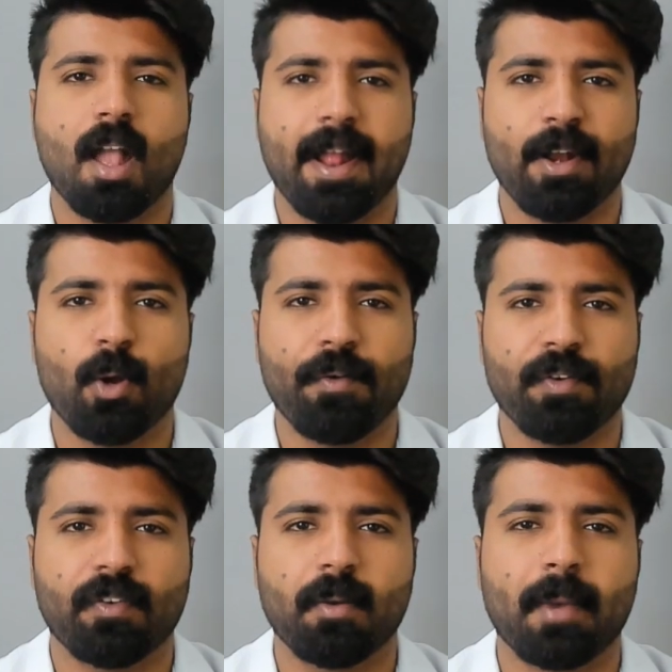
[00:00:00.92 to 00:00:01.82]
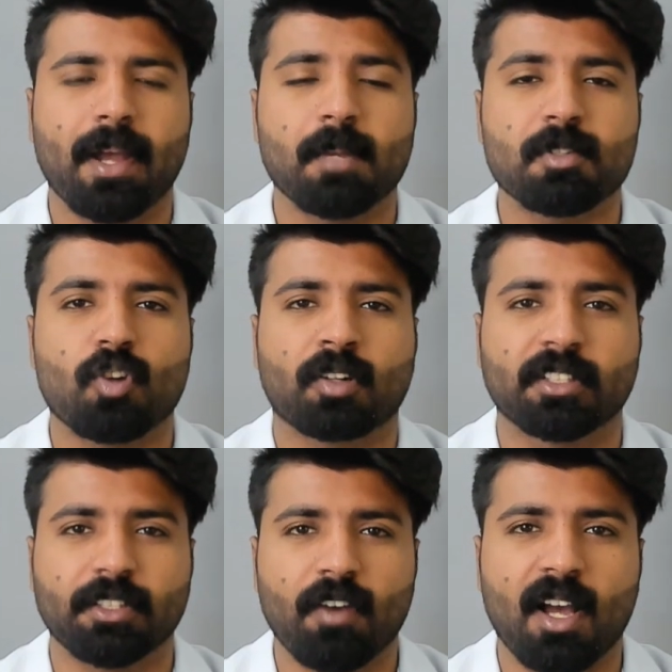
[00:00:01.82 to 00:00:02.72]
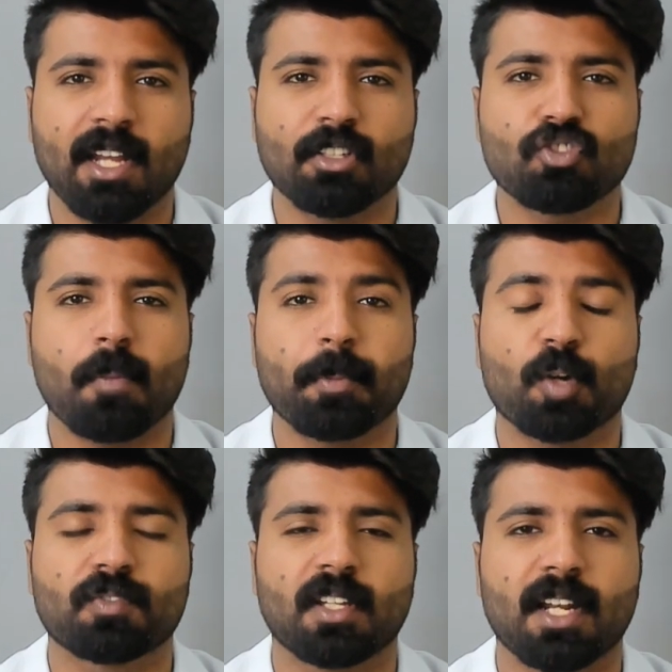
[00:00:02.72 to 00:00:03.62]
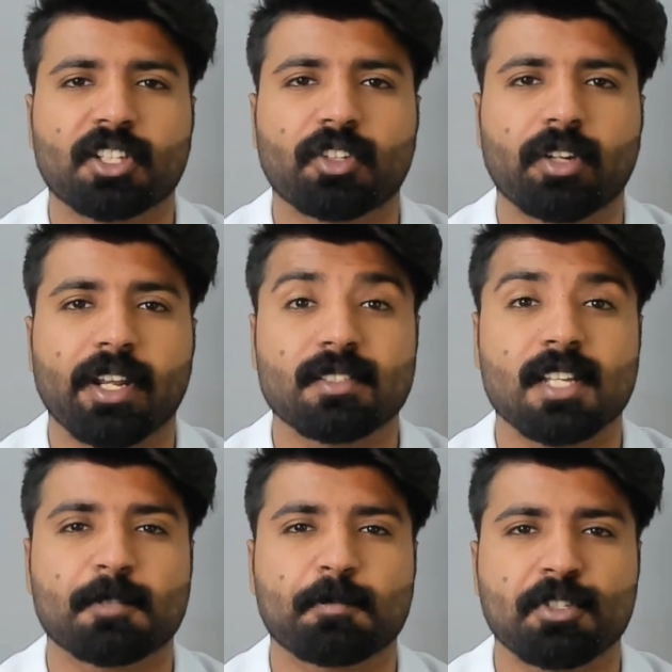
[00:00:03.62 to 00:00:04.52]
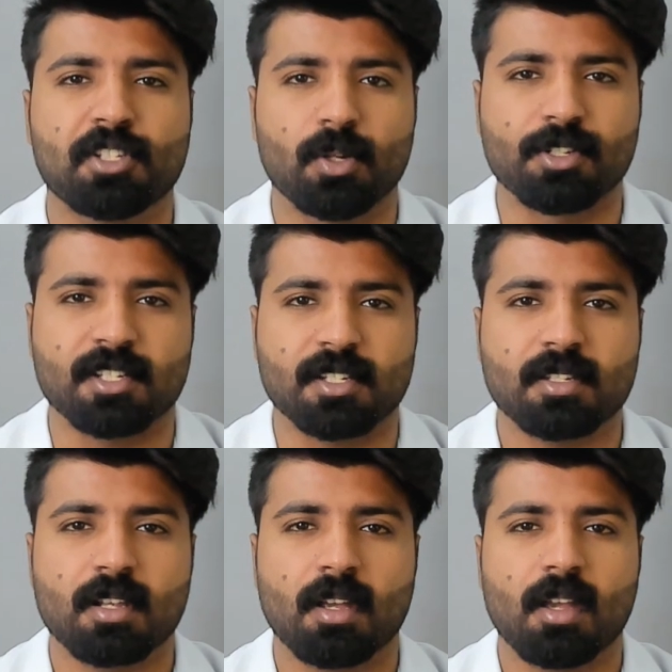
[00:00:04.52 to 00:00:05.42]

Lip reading: Hello everyone, my name is Dr. Divan and the topic of the lecture today is Aspergillosis.